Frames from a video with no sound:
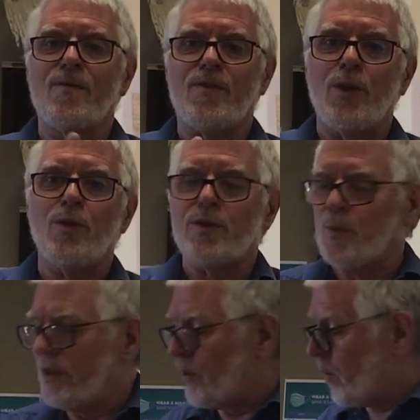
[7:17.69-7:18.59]
fuse
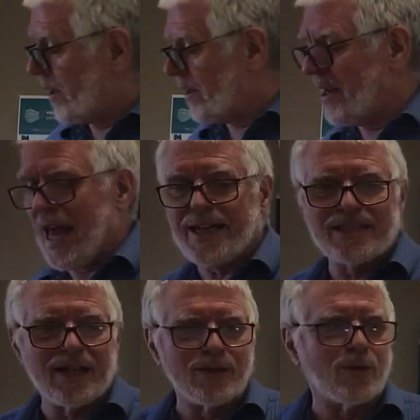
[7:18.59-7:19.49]
with the one egg
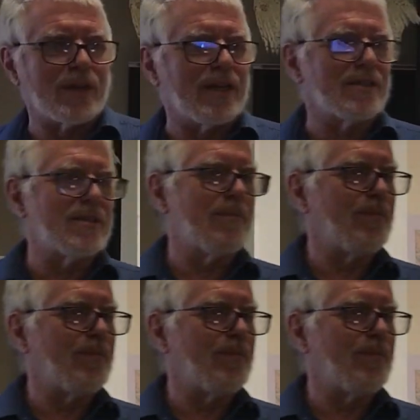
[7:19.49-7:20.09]
cell nucleus.